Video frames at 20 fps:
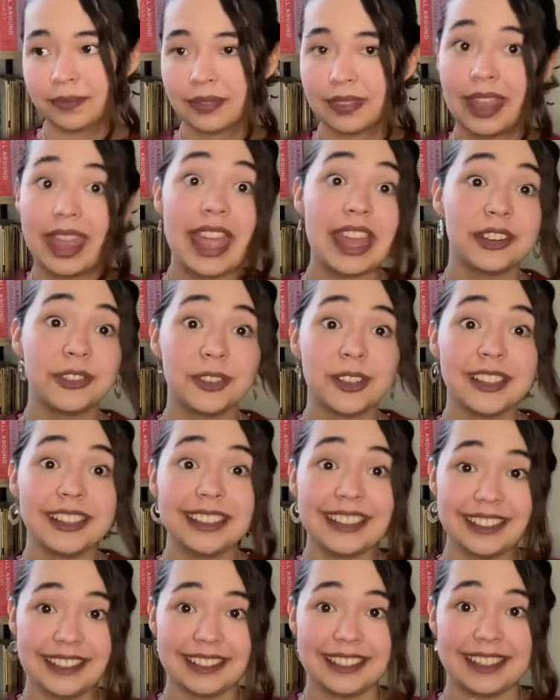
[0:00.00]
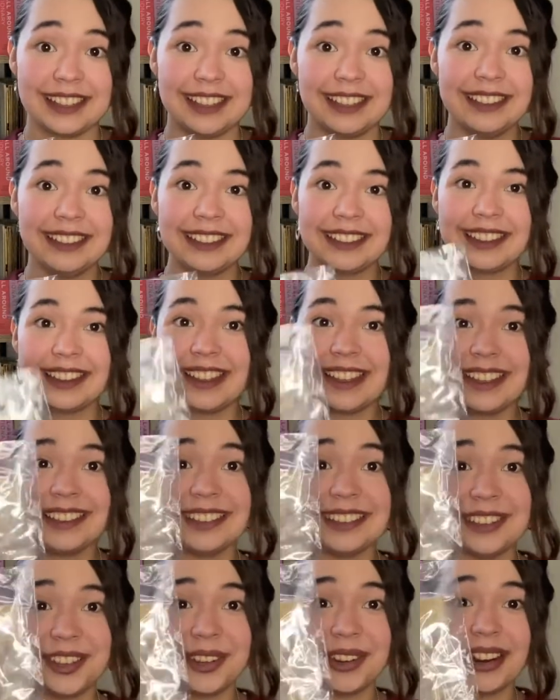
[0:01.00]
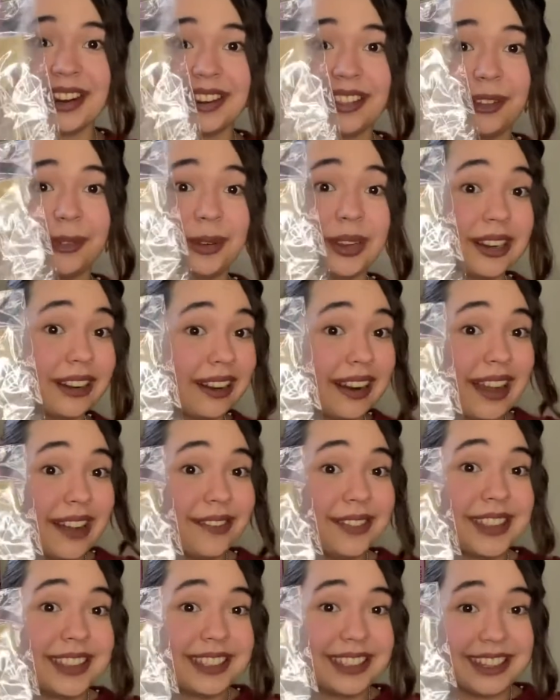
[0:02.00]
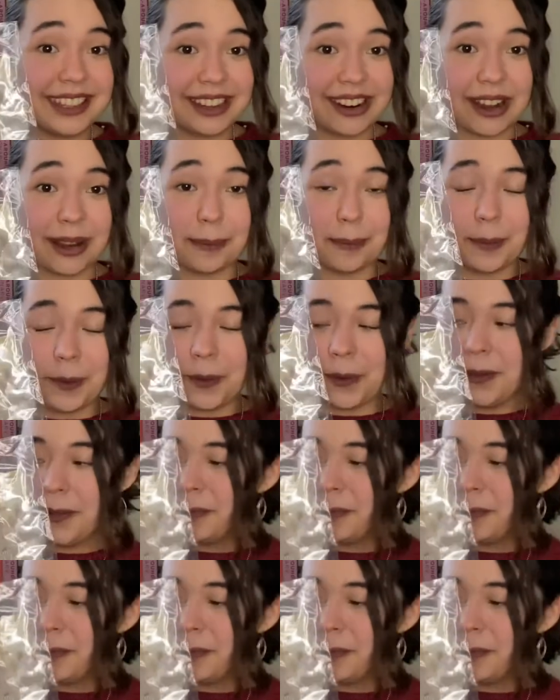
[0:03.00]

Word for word: Andrea Nielsen, you are the winner of this Yarn Bowl